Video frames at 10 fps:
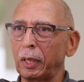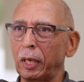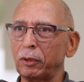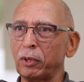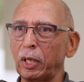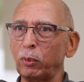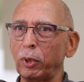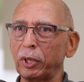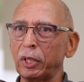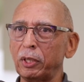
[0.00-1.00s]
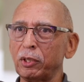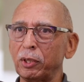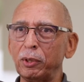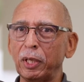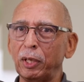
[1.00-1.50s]
try to work in the
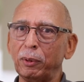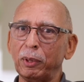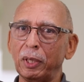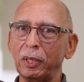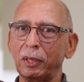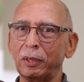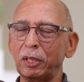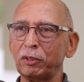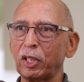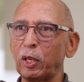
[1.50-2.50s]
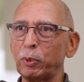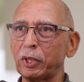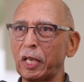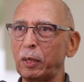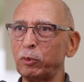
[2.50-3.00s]
studio at least a couple
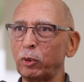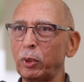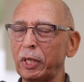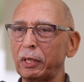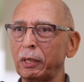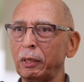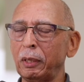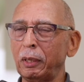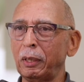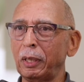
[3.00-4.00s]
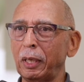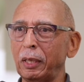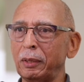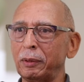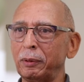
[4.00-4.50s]
times a week.
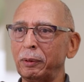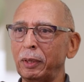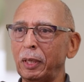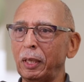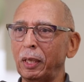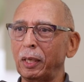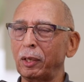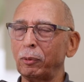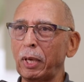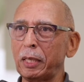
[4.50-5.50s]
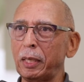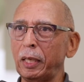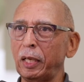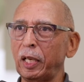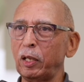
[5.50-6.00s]
And right
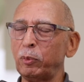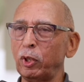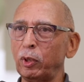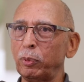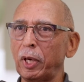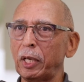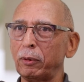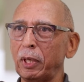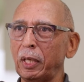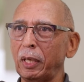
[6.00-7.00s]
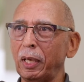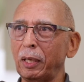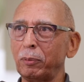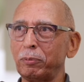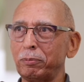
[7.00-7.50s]
now I'm doing pottery.
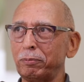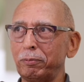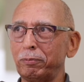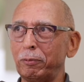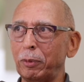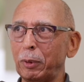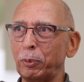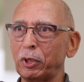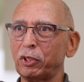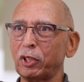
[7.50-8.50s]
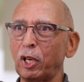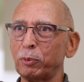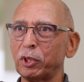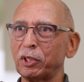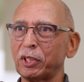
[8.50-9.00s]
I put
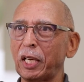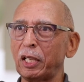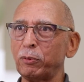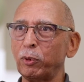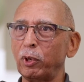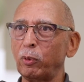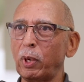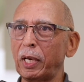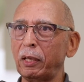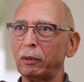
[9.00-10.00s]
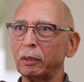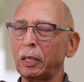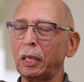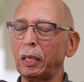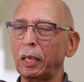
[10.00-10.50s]
sculpture aside for a while.
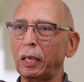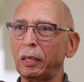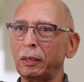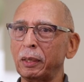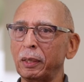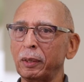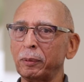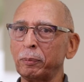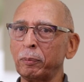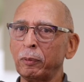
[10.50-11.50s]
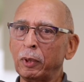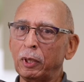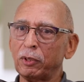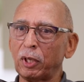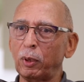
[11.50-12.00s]
And
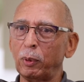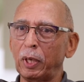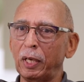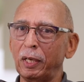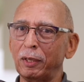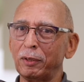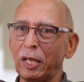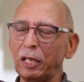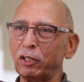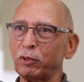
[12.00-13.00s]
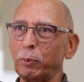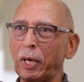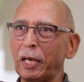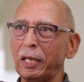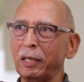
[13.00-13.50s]
so that is
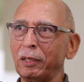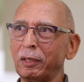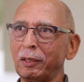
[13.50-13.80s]
my